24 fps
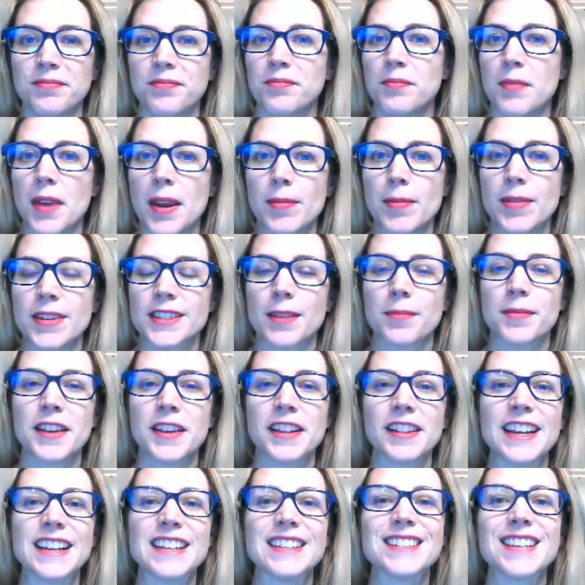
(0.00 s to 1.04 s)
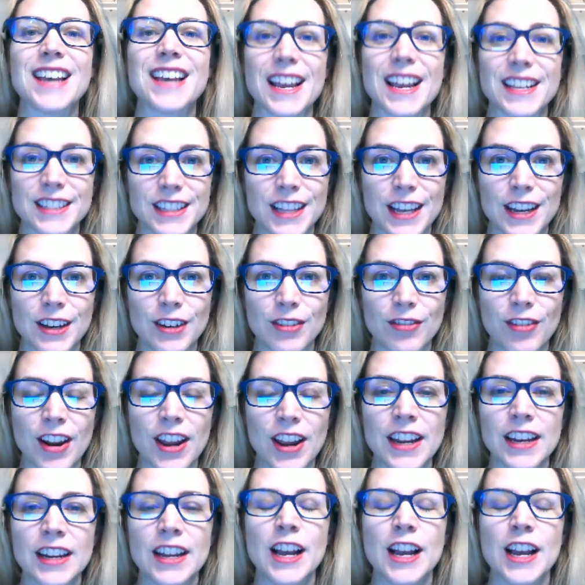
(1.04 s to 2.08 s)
Maybe something like Tesla, right?